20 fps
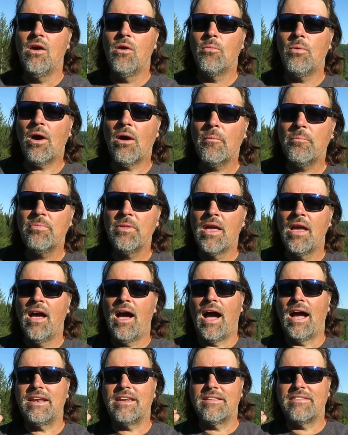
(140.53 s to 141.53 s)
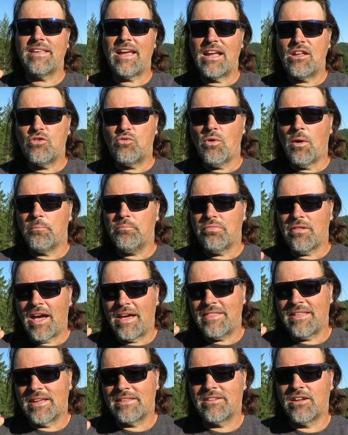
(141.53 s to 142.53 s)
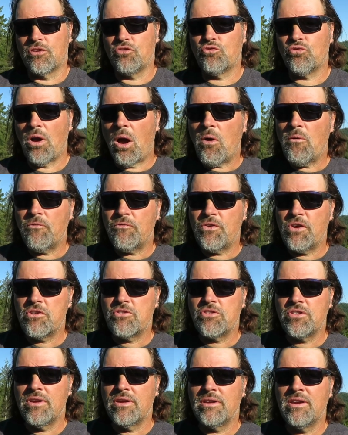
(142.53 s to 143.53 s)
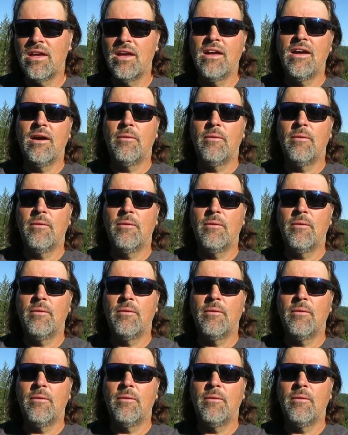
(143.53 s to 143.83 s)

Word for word: Well, I decided to apply that to trout fishing,